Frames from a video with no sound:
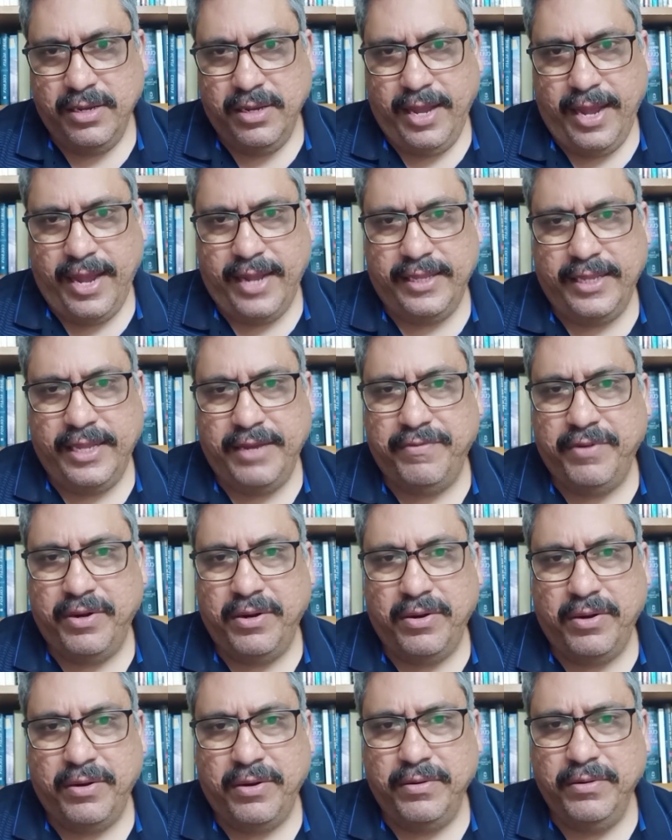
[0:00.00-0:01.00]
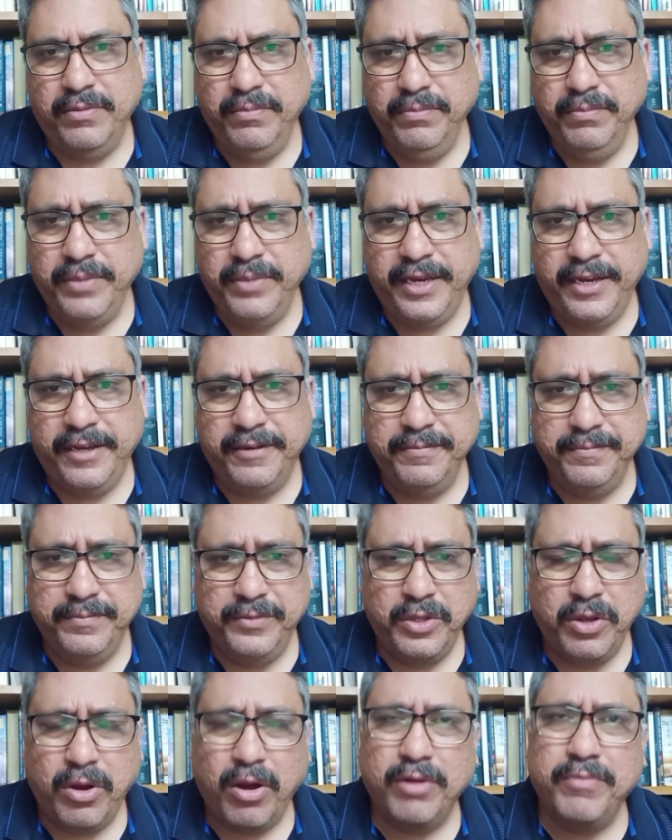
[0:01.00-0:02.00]
and they will be
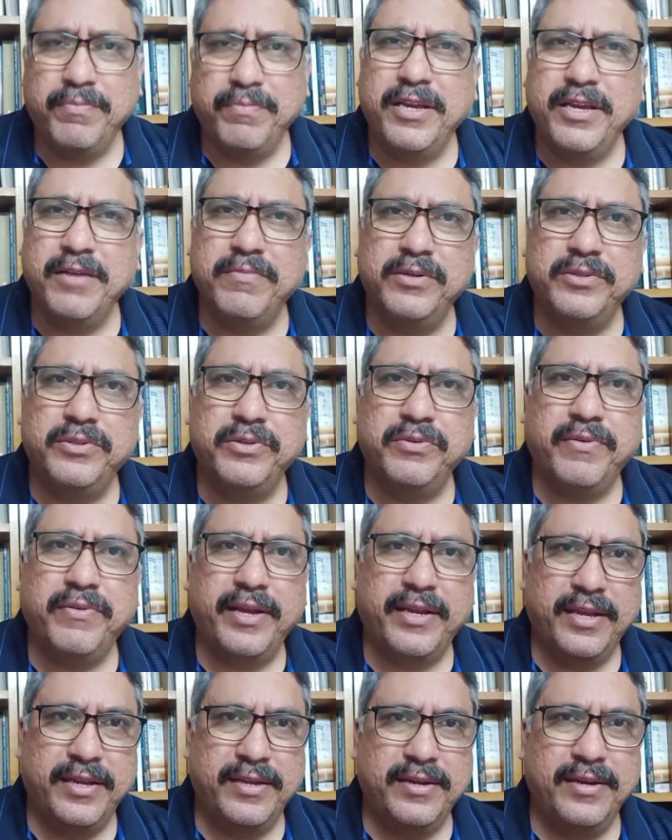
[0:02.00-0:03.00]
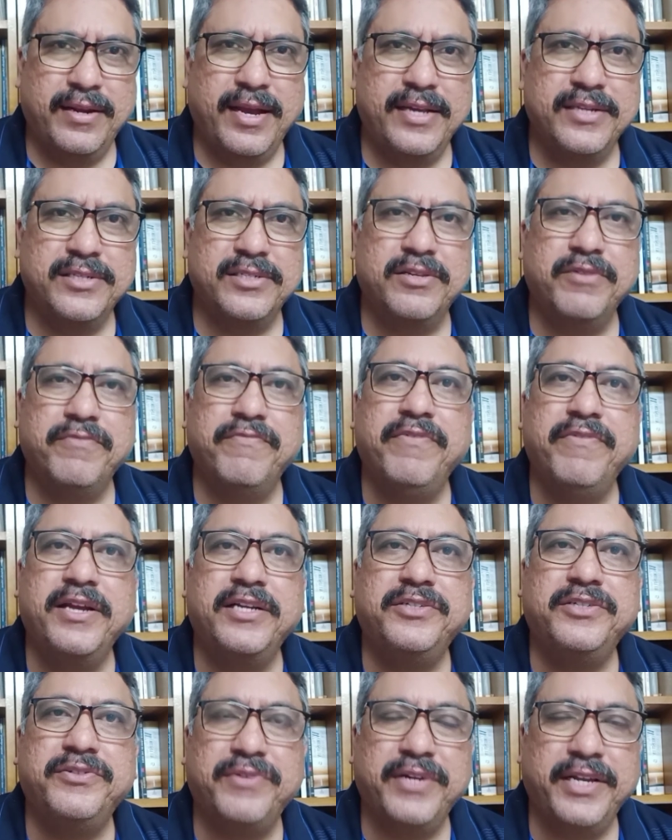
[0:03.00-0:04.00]
not be able to recognize the
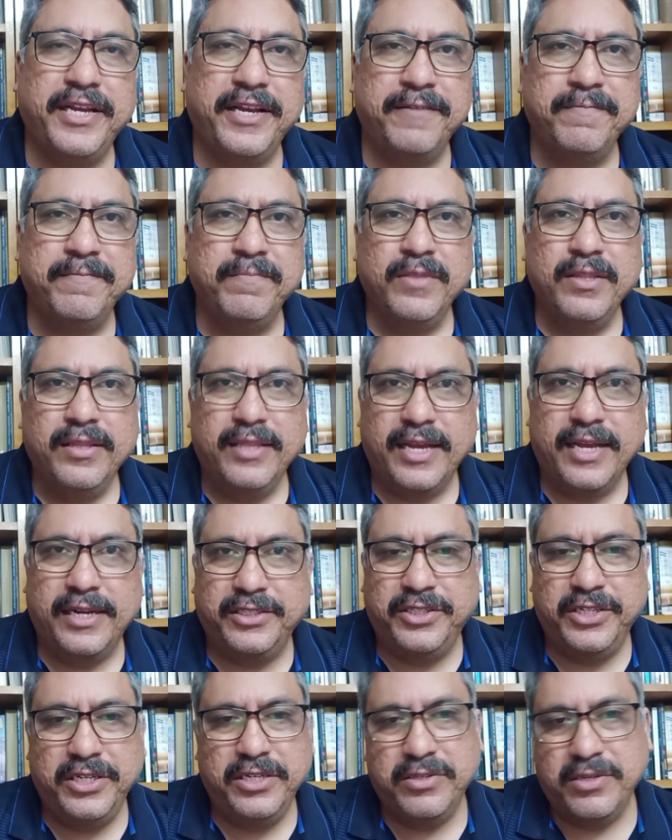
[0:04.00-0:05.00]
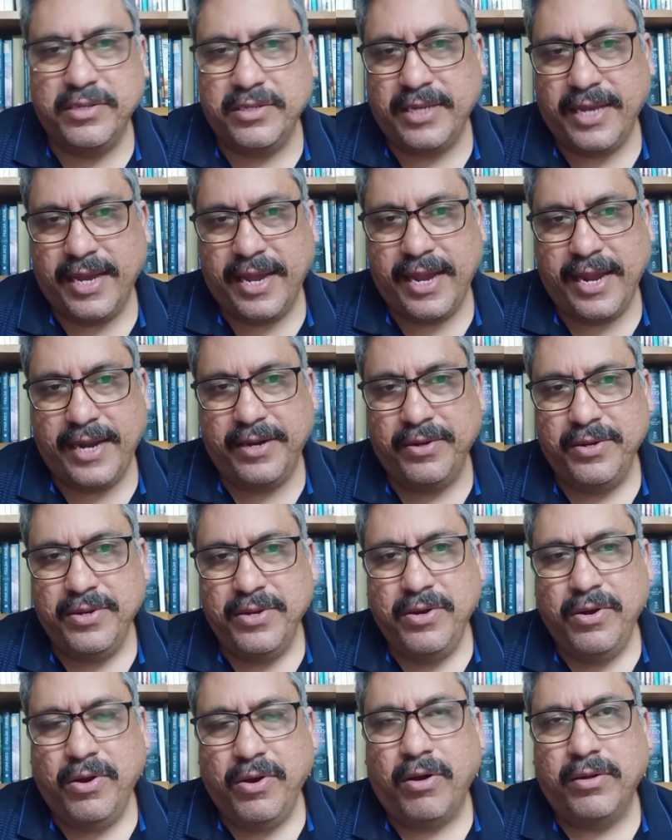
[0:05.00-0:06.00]
victory that Jesus had
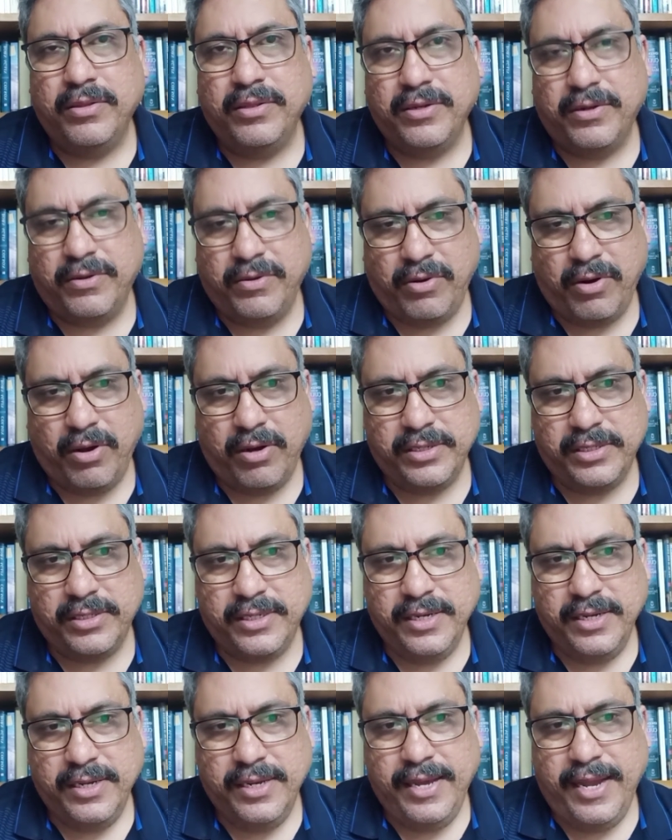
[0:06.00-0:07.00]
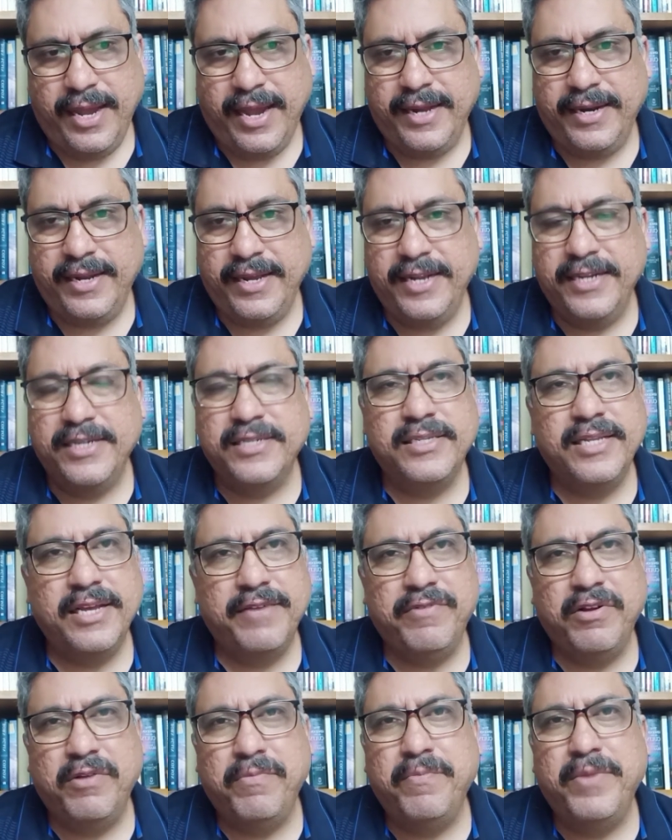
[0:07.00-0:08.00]
on the cross and hence they
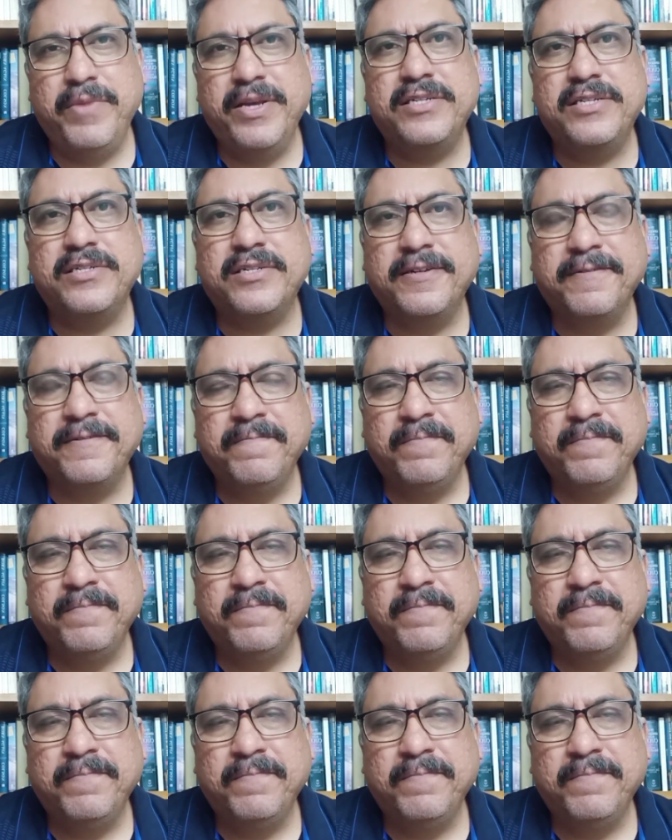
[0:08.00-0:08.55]
will miss